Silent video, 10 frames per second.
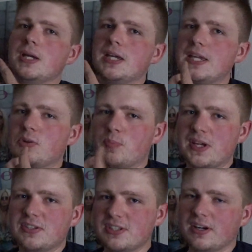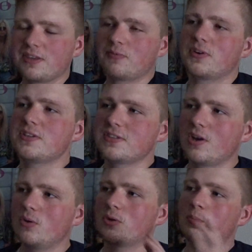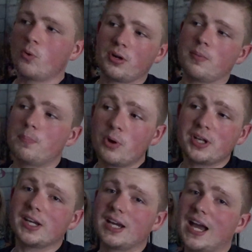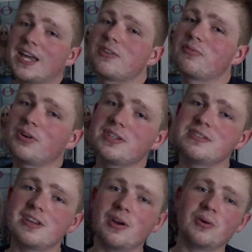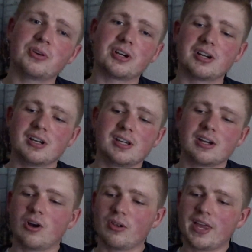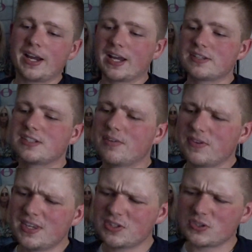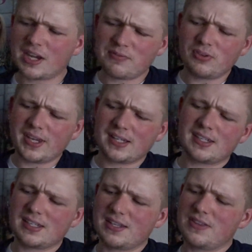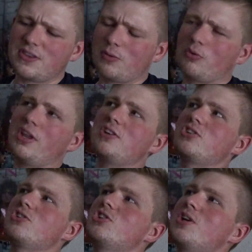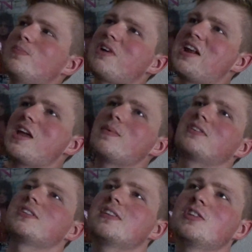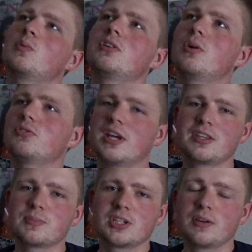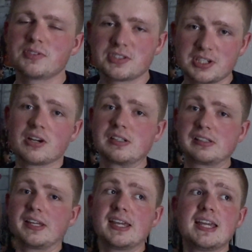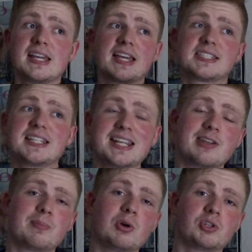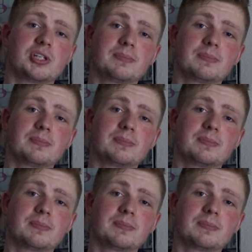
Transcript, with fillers: either being stuck in the friend zone or putting, putting a guy in the friend zone or all that kind of stuff. And this, I feel like the relationship dynamics in this one don't take themselves as seriously as they did in Emotion.